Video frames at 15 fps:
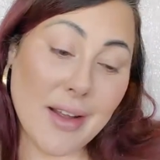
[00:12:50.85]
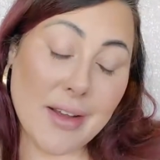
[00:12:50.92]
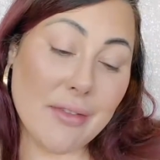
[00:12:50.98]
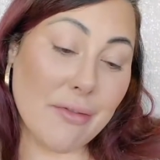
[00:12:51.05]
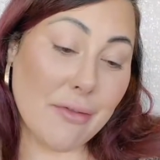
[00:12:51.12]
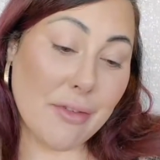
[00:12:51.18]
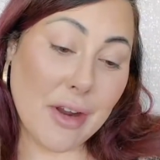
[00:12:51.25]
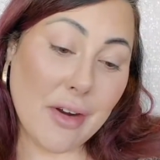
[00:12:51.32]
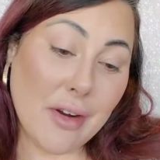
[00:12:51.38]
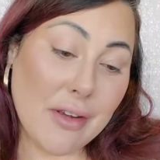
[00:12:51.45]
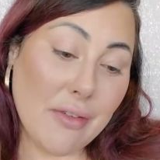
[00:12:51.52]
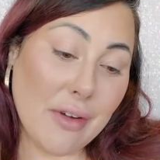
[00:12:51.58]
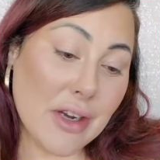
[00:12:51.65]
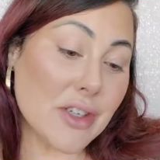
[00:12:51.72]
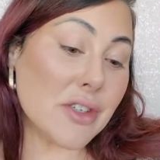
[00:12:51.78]
a
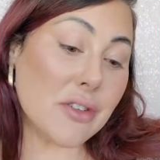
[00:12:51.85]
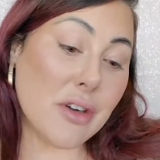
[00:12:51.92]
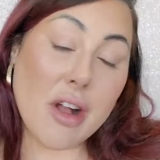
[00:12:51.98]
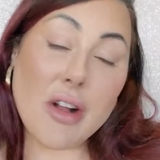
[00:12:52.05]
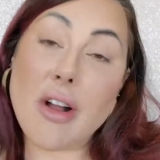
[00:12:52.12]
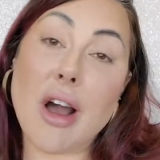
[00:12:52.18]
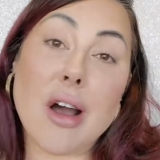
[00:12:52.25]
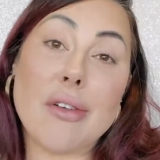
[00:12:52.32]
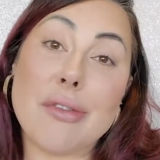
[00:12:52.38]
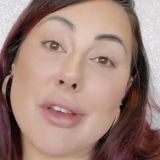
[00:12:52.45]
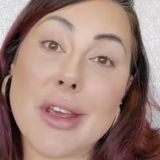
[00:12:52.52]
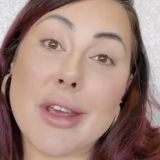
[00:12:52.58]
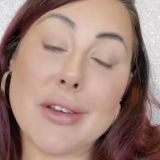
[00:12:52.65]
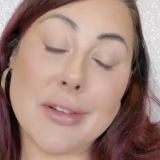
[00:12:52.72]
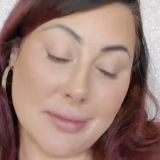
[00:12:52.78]
very strong
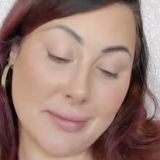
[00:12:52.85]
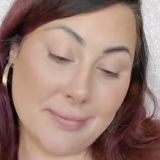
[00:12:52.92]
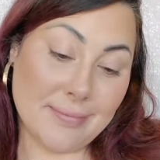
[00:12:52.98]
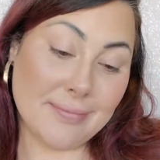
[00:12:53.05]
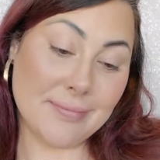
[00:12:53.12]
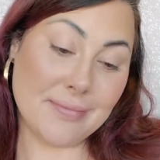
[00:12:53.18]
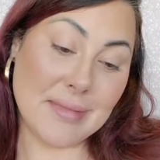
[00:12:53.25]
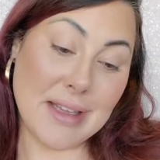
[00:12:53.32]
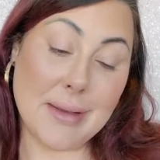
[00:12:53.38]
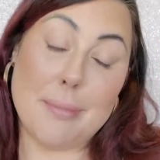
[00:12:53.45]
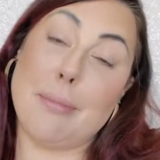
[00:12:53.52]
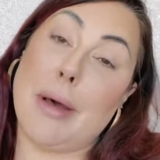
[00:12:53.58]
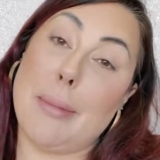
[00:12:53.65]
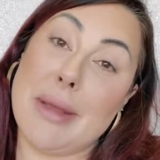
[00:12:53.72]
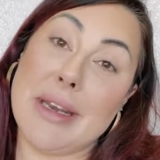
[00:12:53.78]
coffee.
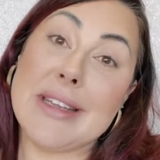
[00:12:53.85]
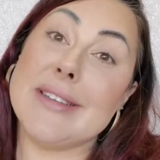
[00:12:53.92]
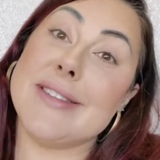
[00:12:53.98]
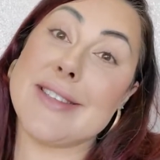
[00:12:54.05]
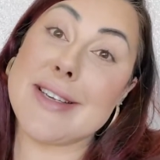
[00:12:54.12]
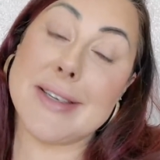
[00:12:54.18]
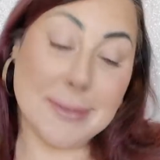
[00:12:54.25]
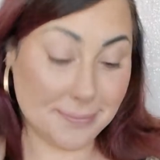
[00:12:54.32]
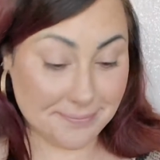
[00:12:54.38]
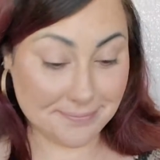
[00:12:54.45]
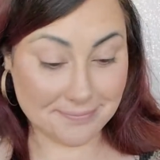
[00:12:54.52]
Mama needs it.